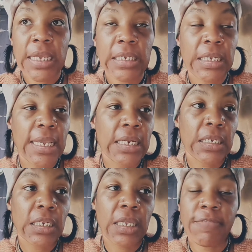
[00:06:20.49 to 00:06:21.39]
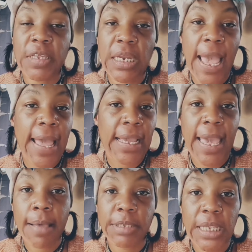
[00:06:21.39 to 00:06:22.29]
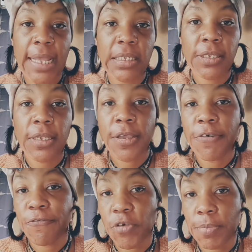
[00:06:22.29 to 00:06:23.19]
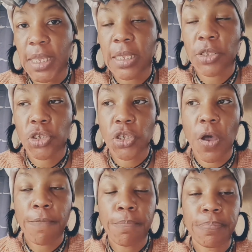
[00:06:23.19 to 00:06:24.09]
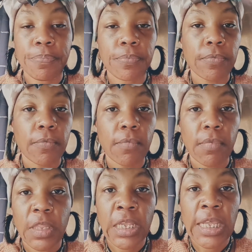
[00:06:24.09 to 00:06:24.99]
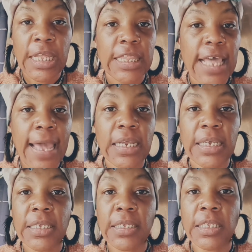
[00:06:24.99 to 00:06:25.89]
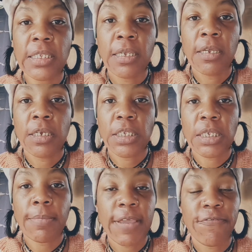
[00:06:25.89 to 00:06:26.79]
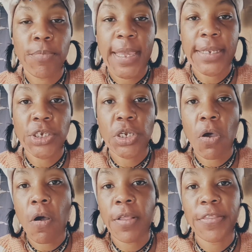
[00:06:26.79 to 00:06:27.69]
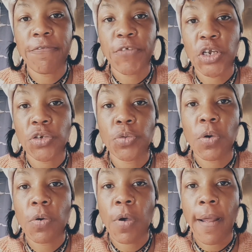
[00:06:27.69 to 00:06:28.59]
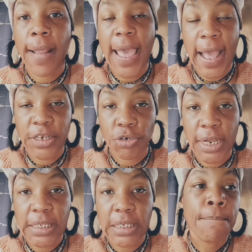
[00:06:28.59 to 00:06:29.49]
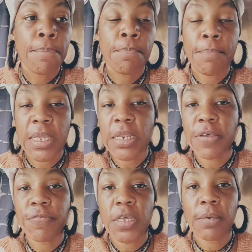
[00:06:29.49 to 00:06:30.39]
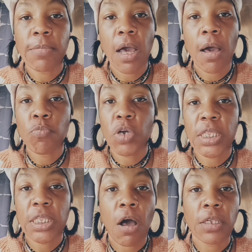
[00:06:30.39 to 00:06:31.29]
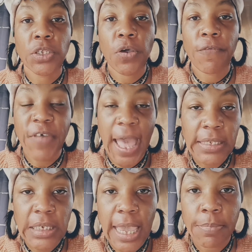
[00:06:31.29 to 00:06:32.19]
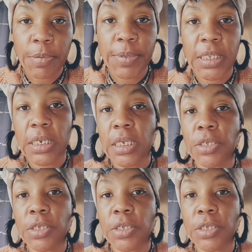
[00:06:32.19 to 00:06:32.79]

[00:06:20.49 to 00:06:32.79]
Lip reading: And living at campsites for me. So that is some information on the virtual addresses. Many of them come with also fax capability.